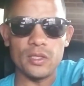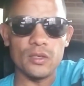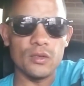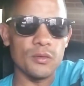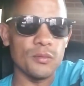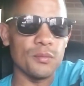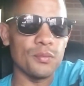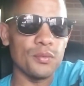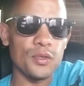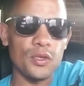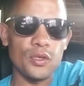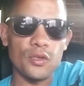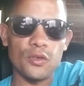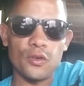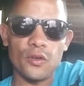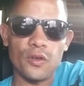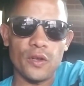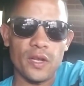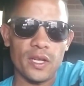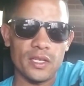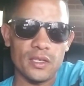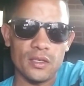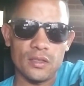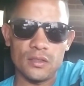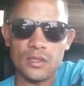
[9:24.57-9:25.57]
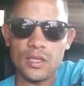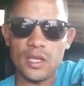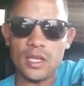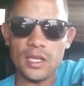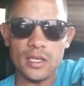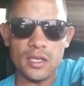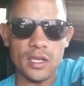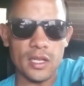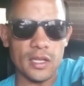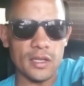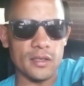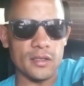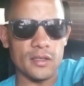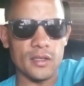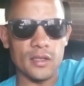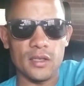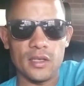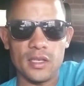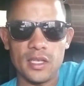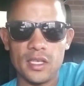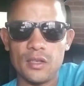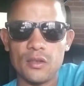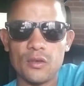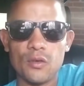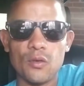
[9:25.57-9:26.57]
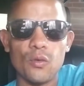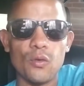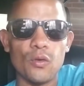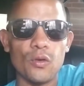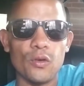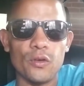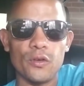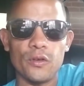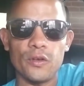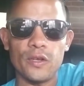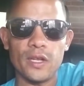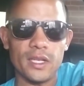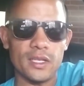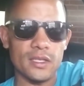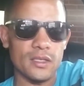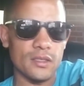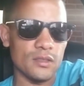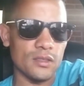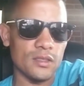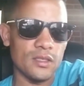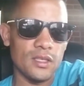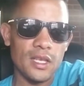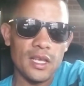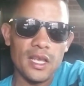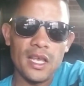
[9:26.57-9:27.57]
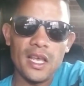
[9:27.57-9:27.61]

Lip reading: the computer and the intercooler and the